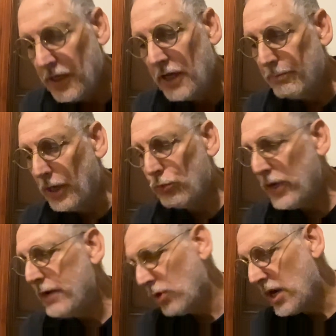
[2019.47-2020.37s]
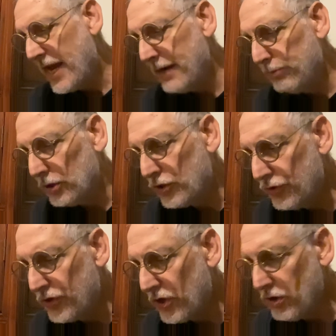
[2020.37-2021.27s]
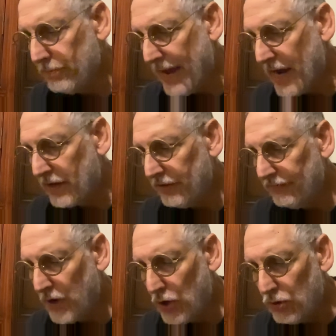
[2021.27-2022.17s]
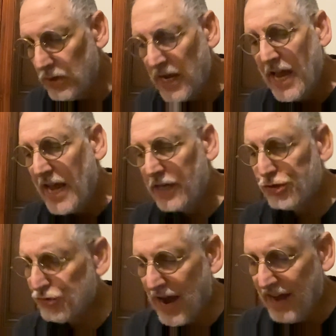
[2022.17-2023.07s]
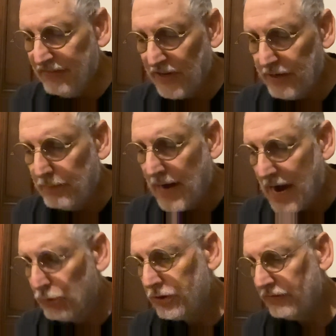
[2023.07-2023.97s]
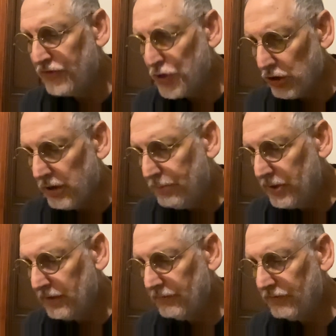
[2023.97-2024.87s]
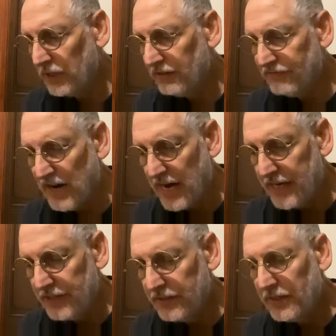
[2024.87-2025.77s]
but we were able to turn back the foe and drive him out of Europe, vilified,